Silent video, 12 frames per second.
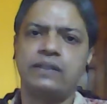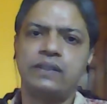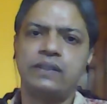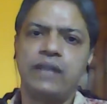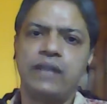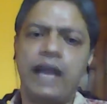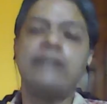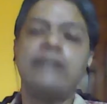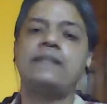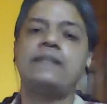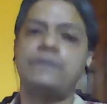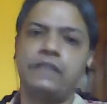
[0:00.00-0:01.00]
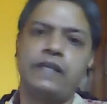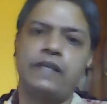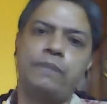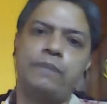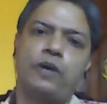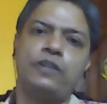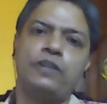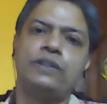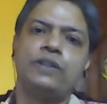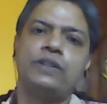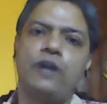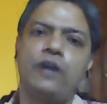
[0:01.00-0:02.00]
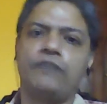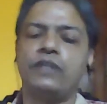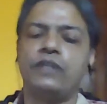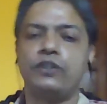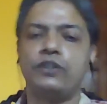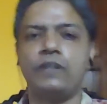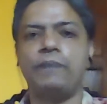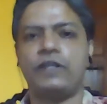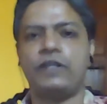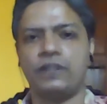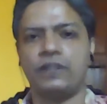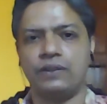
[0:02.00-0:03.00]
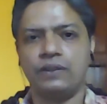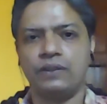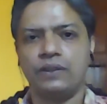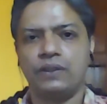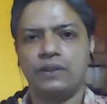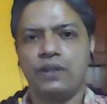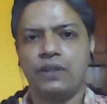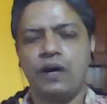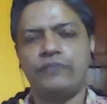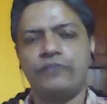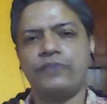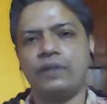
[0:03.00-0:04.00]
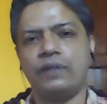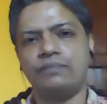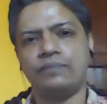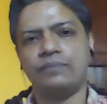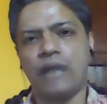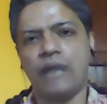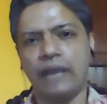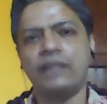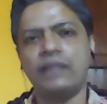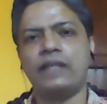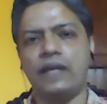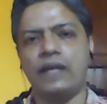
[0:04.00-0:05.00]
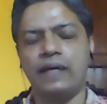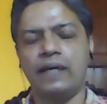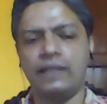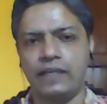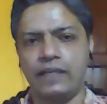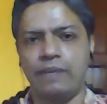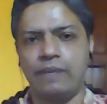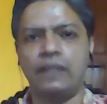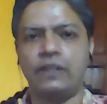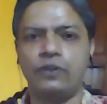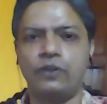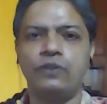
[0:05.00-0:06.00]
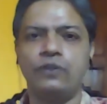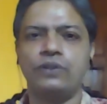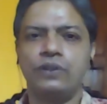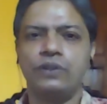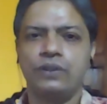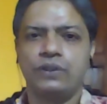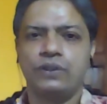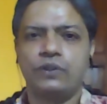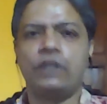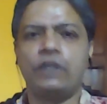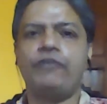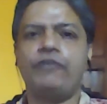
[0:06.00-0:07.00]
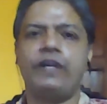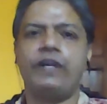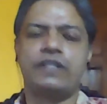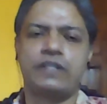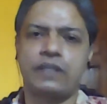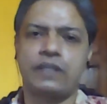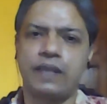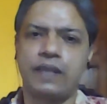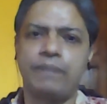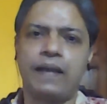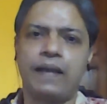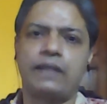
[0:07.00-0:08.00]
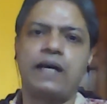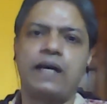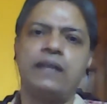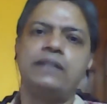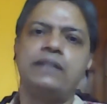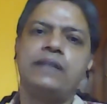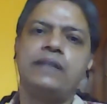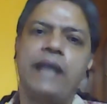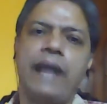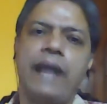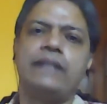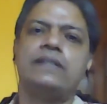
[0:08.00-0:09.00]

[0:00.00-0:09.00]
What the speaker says: and a subsidiary plot of the usurpation of Arakya as a rebel hero who defeats King Palaka and